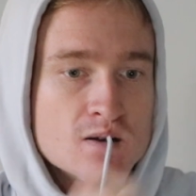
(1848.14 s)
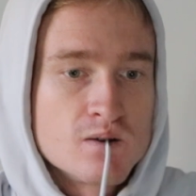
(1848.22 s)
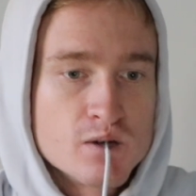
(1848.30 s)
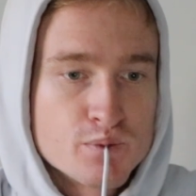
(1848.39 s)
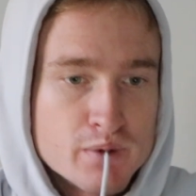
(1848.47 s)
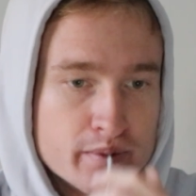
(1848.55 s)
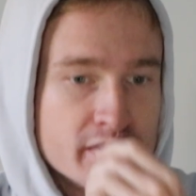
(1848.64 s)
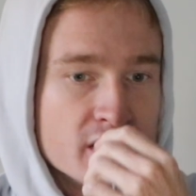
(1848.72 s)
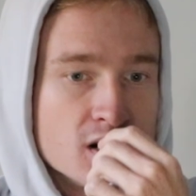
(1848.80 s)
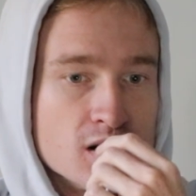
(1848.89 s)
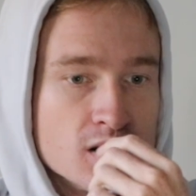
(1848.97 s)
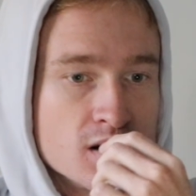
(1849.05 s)
Which is
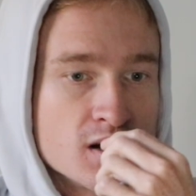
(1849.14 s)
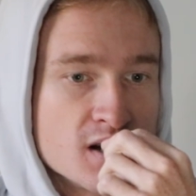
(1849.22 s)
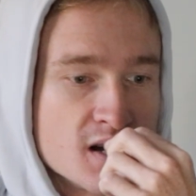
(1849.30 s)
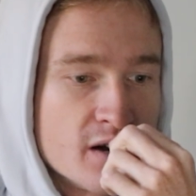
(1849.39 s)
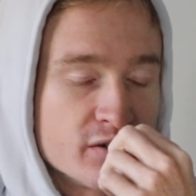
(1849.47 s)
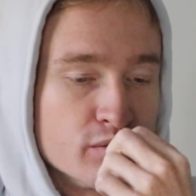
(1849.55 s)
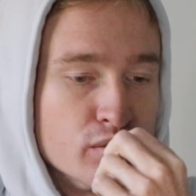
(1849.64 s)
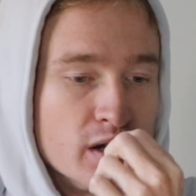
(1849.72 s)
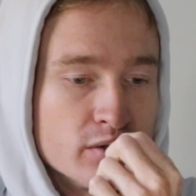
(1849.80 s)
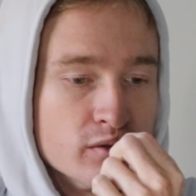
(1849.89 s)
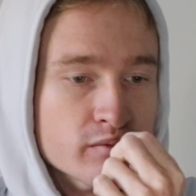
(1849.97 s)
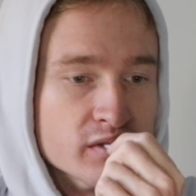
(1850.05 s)
premature. How should
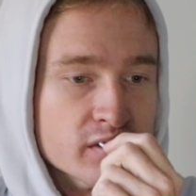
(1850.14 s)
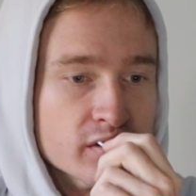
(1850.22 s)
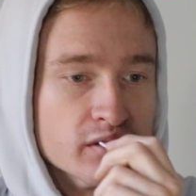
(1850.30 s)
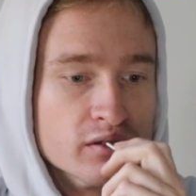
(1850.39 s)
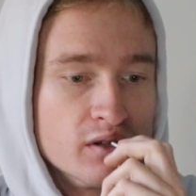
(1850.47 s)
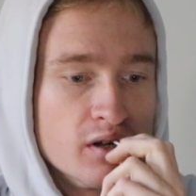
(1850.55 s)
black win material?